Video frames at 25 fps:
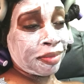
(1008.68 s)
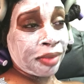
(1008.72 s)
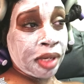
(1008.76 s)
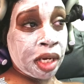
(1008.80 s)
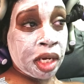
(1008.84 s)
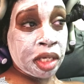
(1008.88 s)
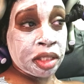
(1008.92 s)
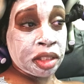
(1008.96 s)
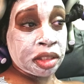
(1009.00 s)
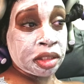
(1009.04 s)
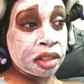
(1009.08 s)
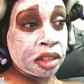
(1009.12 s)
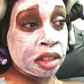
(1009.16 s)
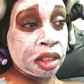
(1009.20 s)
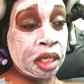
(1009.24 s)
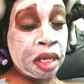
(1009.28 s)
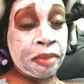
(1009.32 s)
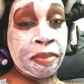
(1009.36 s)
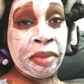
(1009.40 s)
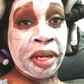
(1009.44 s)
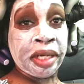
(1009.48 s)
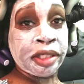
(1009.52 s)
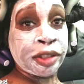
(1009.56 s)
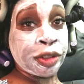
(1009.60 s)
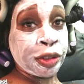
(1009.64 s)
honestly, I
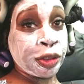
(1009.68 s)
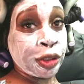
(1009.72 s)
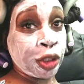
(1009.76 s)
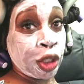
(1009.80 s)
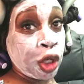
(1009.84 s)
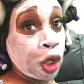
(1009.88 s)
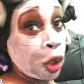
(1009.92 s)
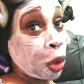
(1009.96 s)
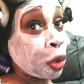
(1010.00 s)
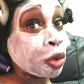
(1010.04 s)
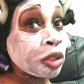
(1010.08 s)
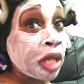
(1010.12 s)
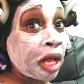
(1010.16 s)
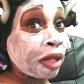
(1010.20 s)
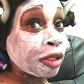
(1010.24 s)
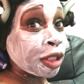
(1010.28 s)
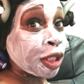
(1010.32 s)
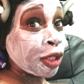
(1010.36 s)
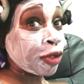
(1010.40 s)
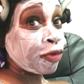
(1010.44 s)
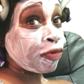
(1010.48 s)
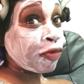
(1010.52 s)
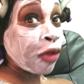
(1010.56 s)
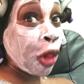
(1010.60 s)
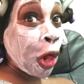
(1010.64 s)
might just close out
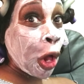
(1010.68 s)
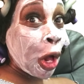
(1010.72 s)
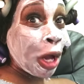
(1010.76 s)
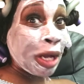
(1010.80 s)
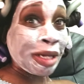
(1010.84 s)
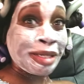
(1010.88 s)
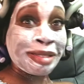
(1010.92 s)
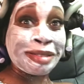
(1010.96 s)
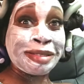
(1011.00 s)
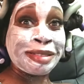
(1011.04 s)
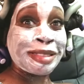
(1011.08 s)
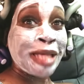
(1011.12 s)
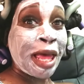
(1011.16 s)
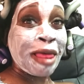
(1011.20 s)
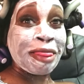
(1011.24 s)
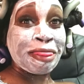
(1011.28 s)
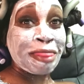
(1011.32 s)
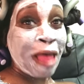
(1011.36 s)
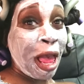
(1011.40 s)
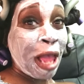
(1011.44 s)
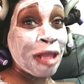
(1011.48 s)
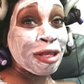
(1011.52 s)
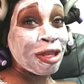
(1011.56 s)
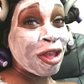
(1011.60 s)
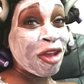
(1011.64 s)
this vlog and say
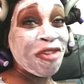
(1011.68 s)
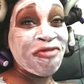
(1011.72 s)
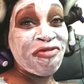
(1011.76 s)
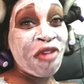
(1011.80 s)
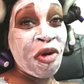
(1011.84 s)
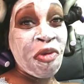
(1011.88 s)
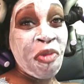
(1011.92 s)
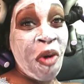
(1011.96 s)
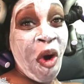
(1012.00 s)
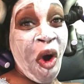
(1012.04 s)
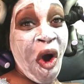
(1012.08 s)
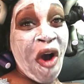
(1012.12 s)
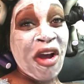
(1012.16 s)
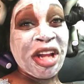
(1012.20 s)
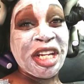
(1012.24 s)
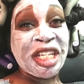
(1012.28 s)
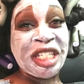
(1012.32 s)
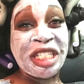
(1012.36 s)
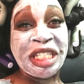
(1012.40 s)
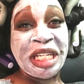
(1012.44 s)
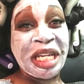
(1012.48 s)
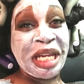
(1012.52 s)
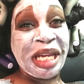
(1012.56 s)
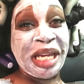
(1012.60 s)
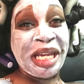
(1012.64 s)
thank you for
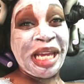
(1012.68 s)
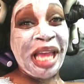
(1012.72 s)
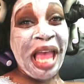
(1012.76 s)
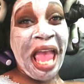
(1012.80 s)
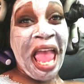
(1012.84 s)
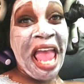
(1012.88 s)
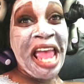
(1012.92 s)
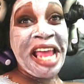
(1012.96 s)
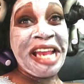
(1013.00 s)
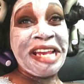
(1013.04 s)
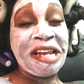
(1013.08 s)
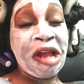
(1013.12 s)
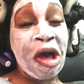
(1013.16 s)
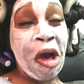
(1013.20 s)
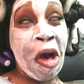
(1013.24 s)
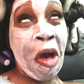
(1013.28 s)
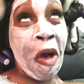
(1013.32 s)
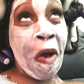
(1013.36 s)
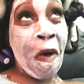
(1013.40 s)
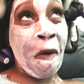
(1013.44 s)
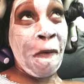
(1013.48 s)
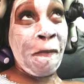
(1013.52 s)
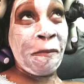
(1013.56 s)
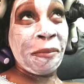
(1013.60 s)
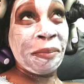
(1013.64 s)
watching. And,
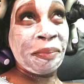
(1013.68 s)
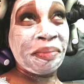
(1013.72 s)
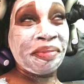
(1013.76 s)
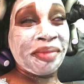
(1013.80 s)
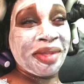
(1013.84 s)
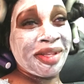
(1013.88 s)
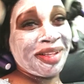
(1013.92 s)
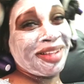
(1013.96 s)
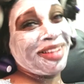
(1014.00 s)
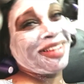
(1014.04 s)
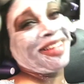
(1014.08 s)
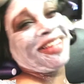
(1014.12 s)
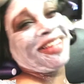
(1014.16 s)
um,